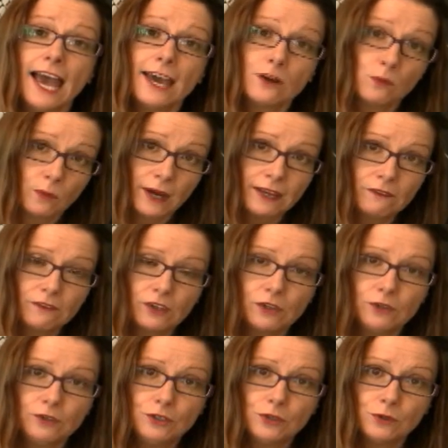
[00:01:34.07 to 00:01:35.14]
and a way for
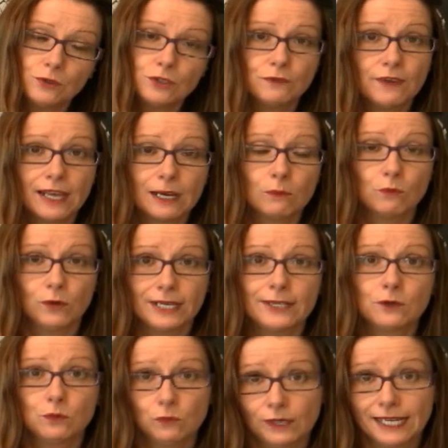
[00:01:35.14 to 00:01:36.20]
you to develop really
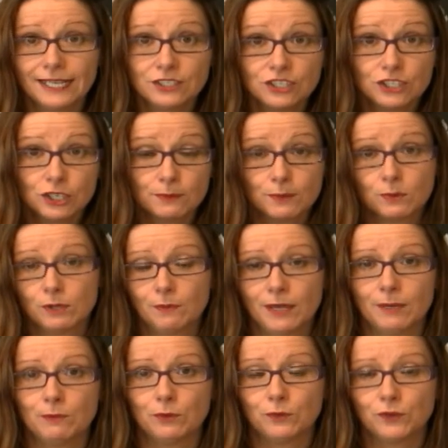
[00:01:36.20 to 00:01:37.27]
good relationships with
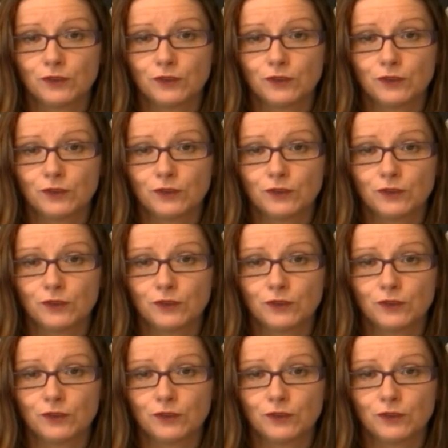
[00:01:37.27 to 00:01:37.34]
people.